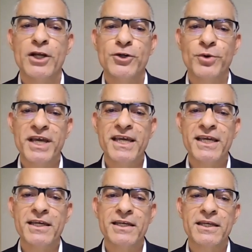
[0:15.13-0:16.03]

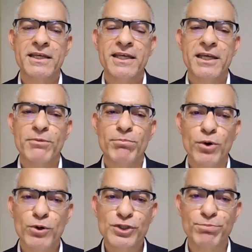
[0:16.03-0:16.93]
Today,
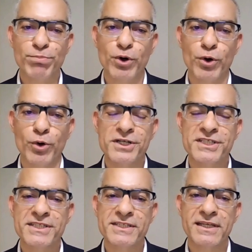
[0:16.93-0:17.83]
most
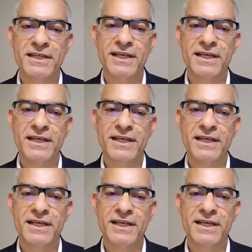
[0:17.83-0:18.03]
boards